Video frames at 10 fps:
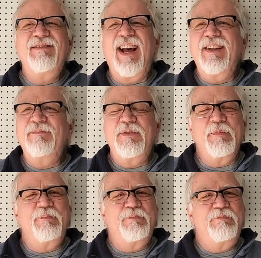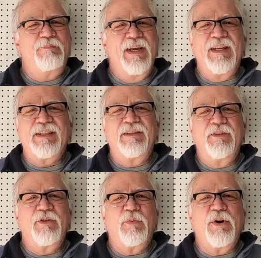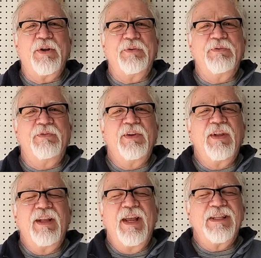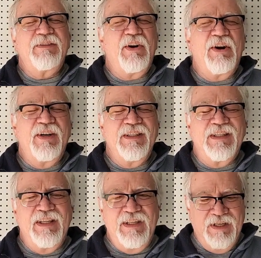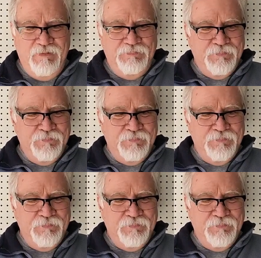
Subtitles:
not the best in the world as far as the